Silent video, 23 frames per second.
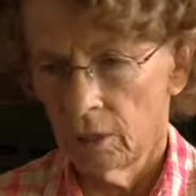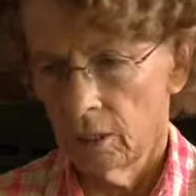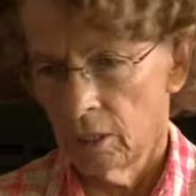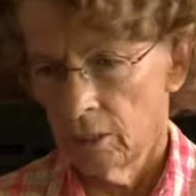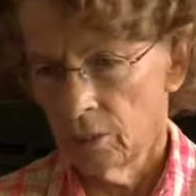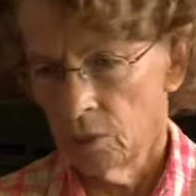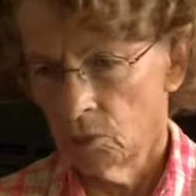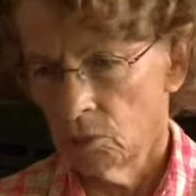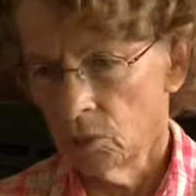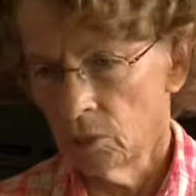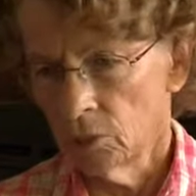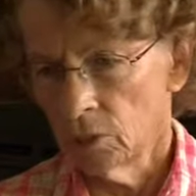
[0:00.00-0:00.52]
And
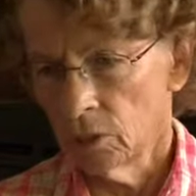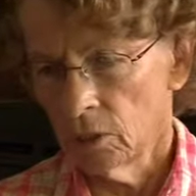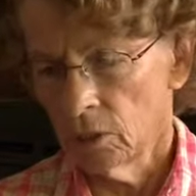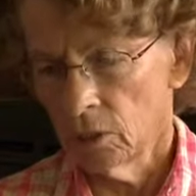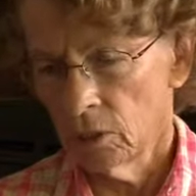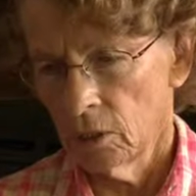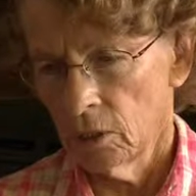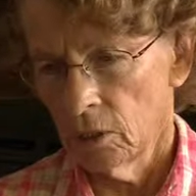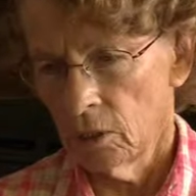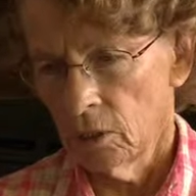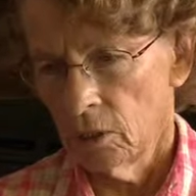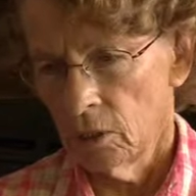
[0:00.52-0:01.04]
they were on this,
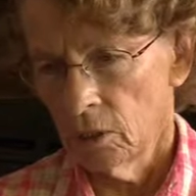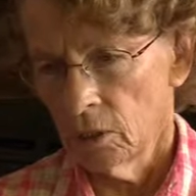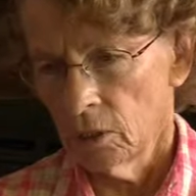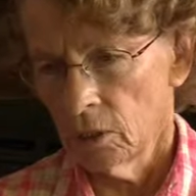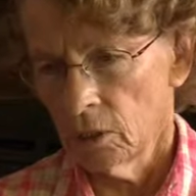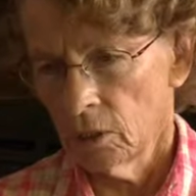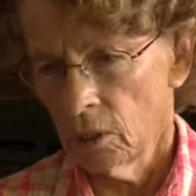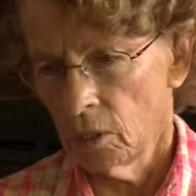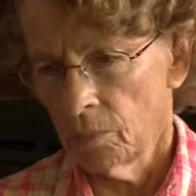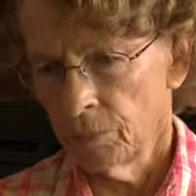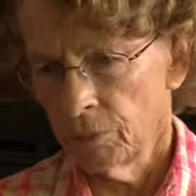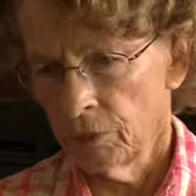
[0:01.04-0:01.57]

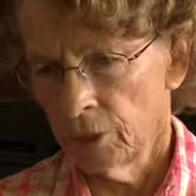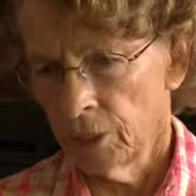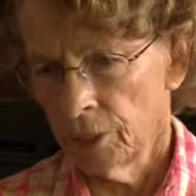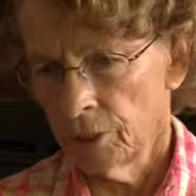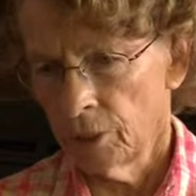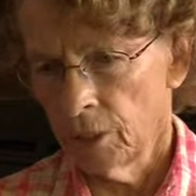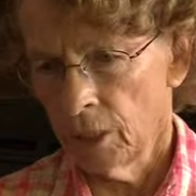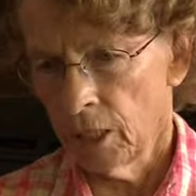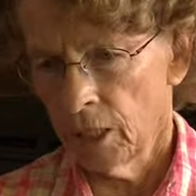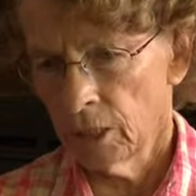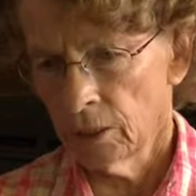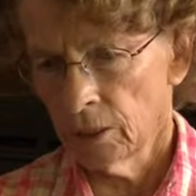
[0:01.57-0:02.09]
stopped
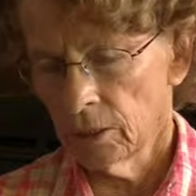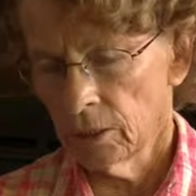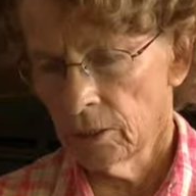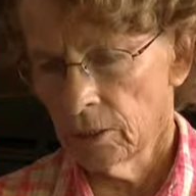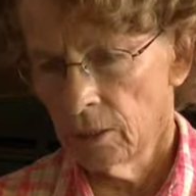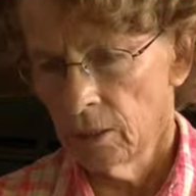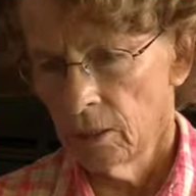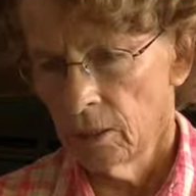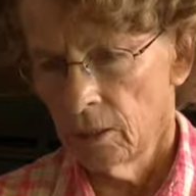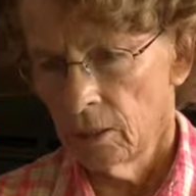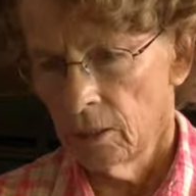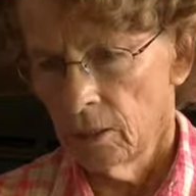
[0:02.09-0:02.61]
there, and
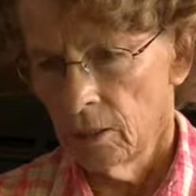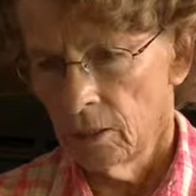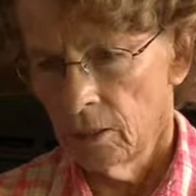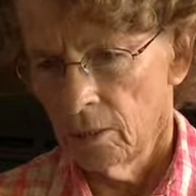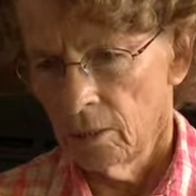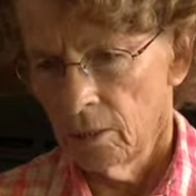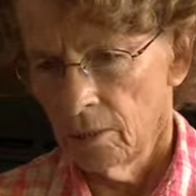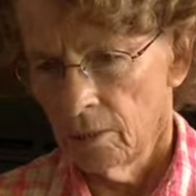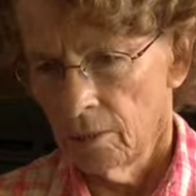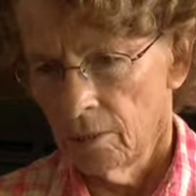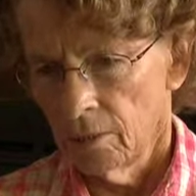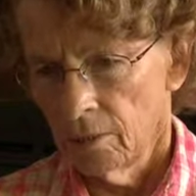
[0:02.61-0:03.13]

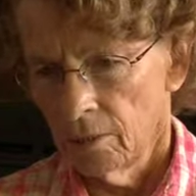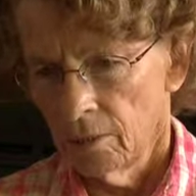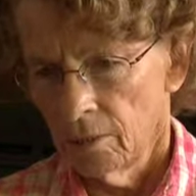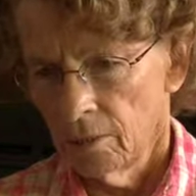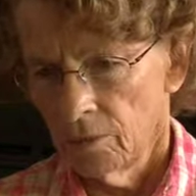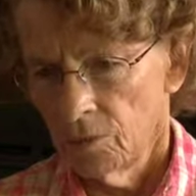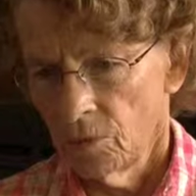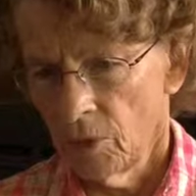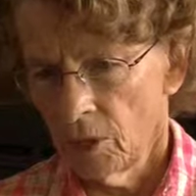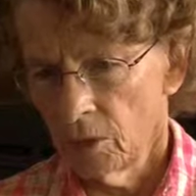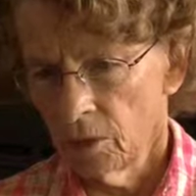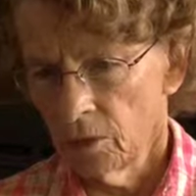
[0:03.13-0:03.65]

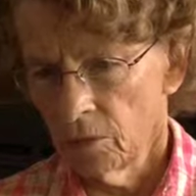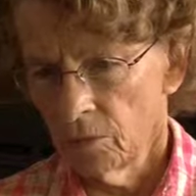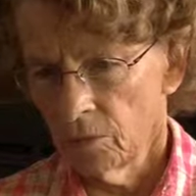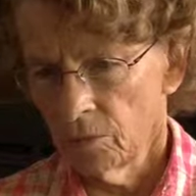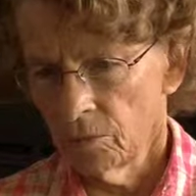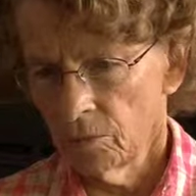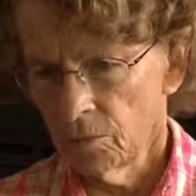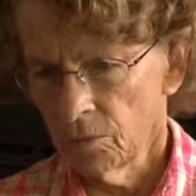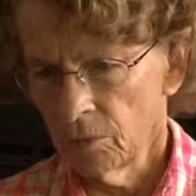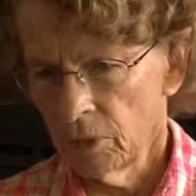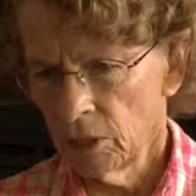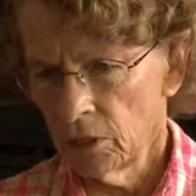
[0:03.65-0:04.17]
right in
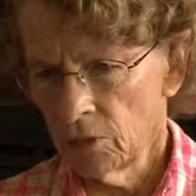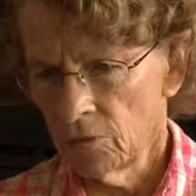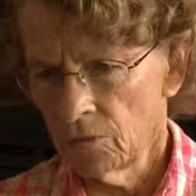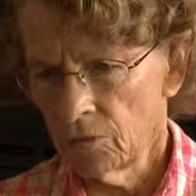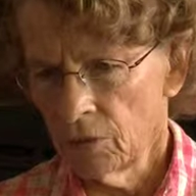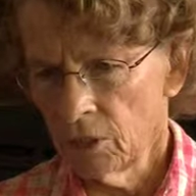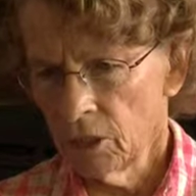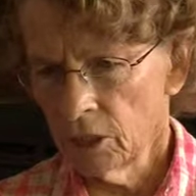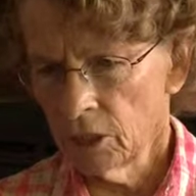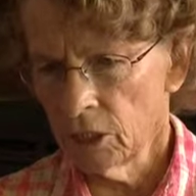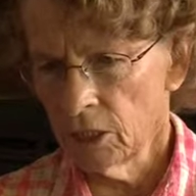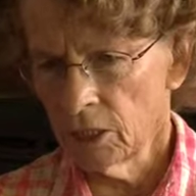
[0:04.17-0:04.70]
the middle of
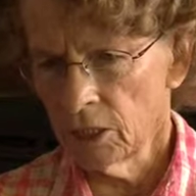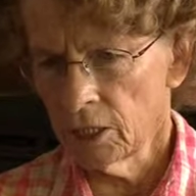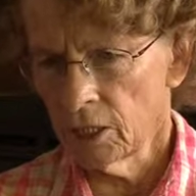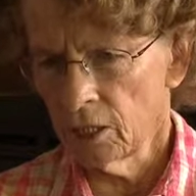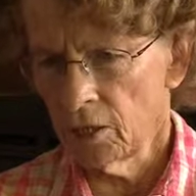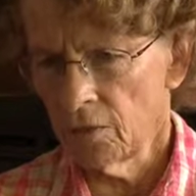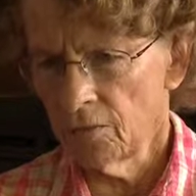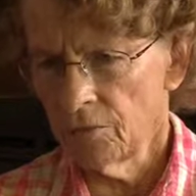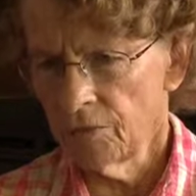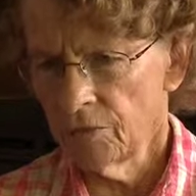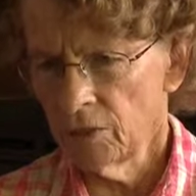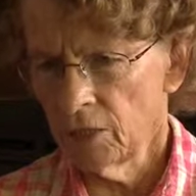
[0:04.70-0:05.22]
lunch, he said,
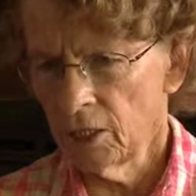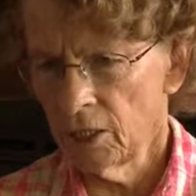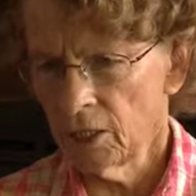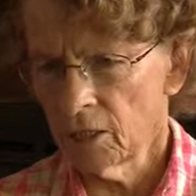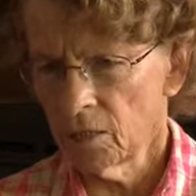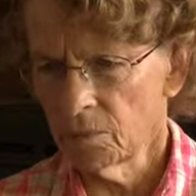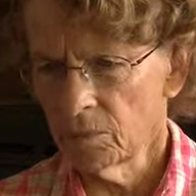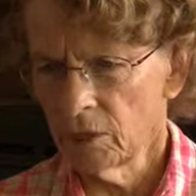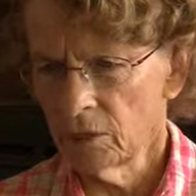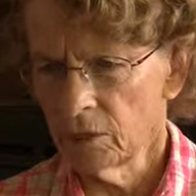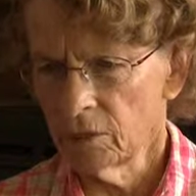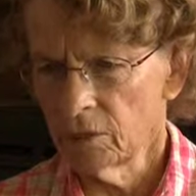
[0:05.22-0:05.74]
I feel like
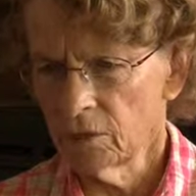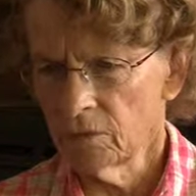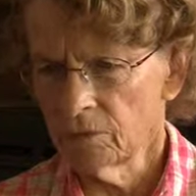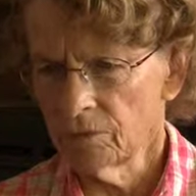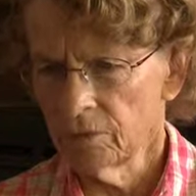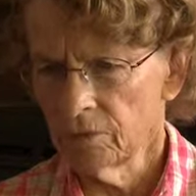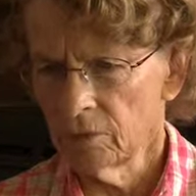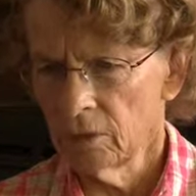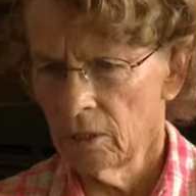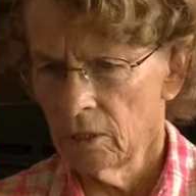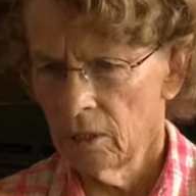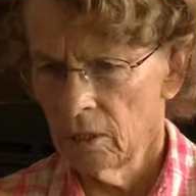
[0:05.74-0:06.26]
I'm getting this,
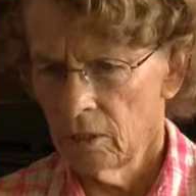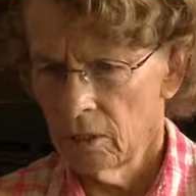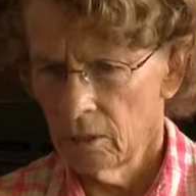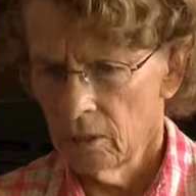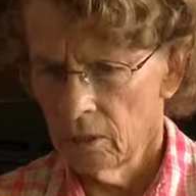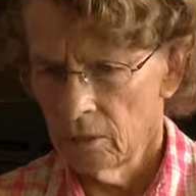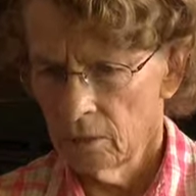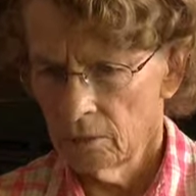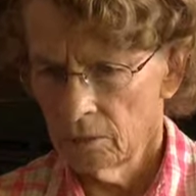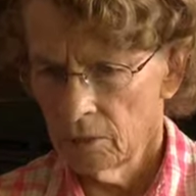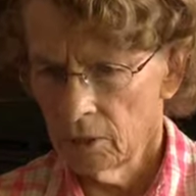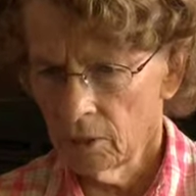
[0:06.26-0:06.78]

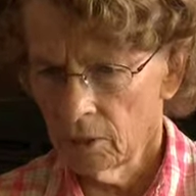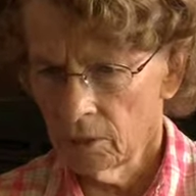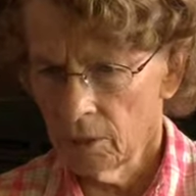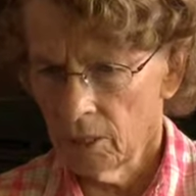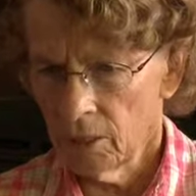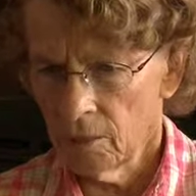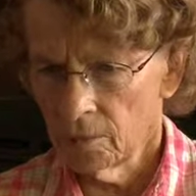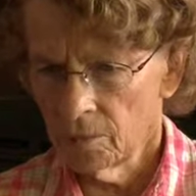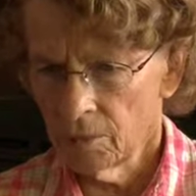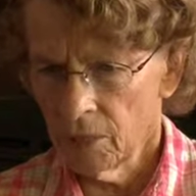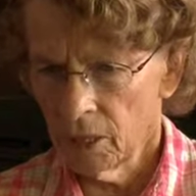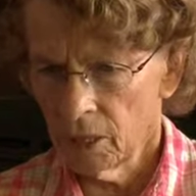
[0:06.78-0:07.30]
getting
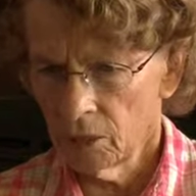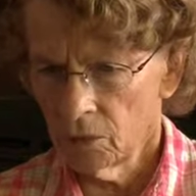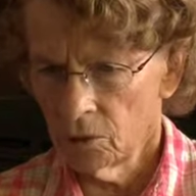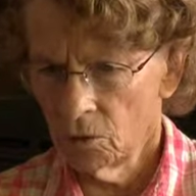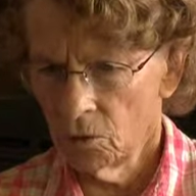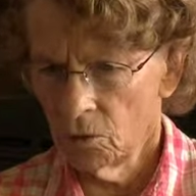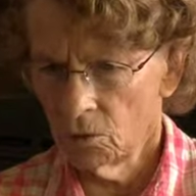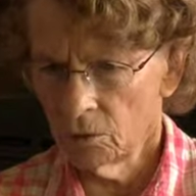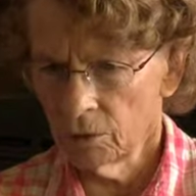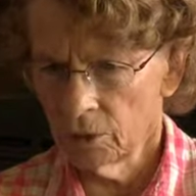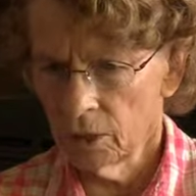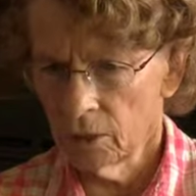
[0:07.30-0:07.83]
that bad
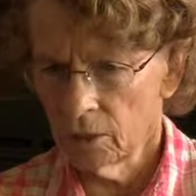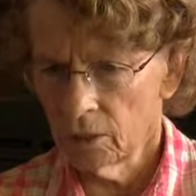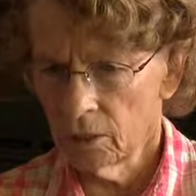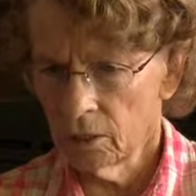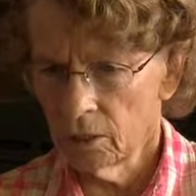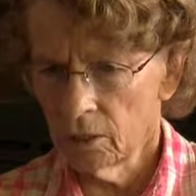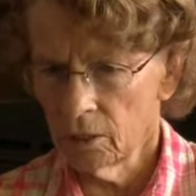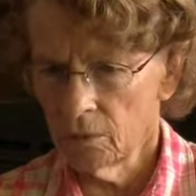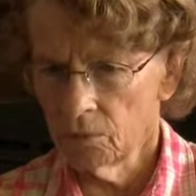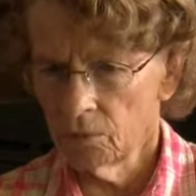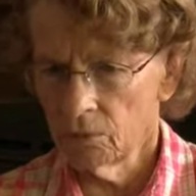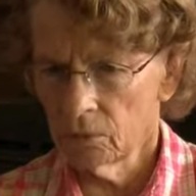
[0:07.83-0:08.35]
cold again.
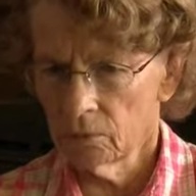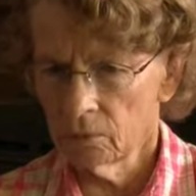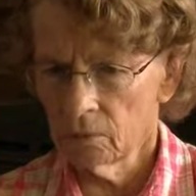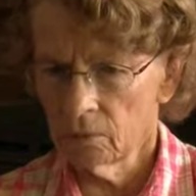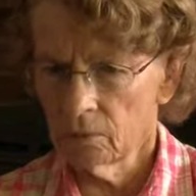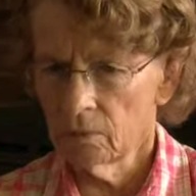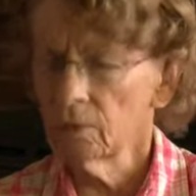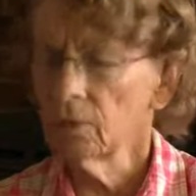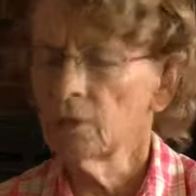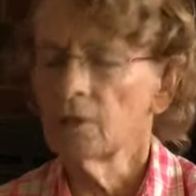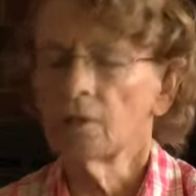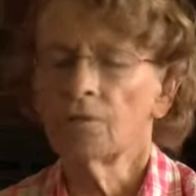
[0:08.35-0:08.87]
And he,
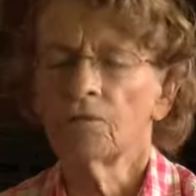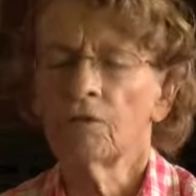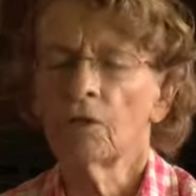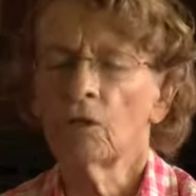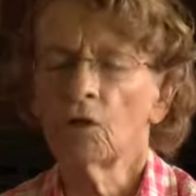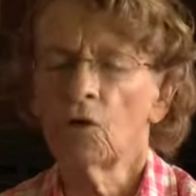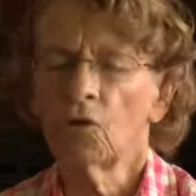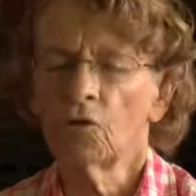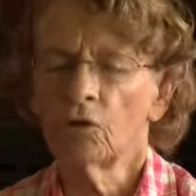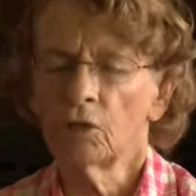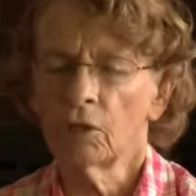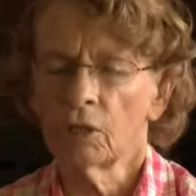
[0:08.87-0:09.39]
he
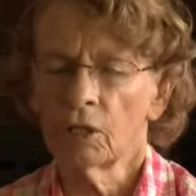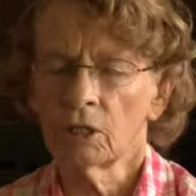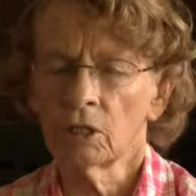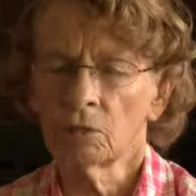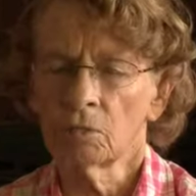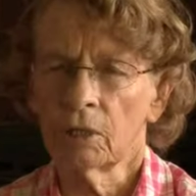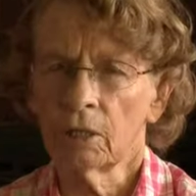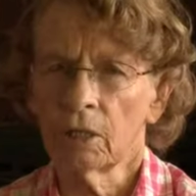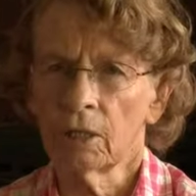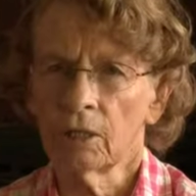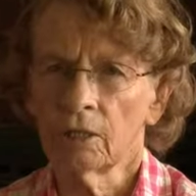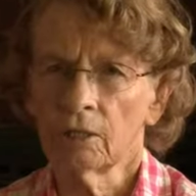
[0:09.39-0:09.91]
fell over in his
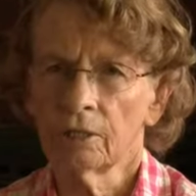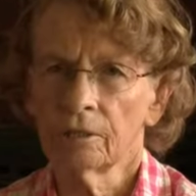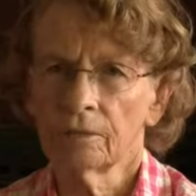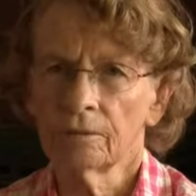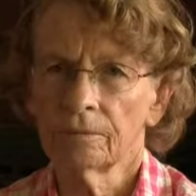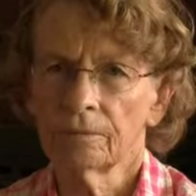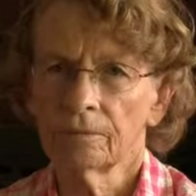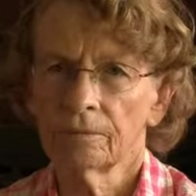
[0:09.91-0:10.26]
plate.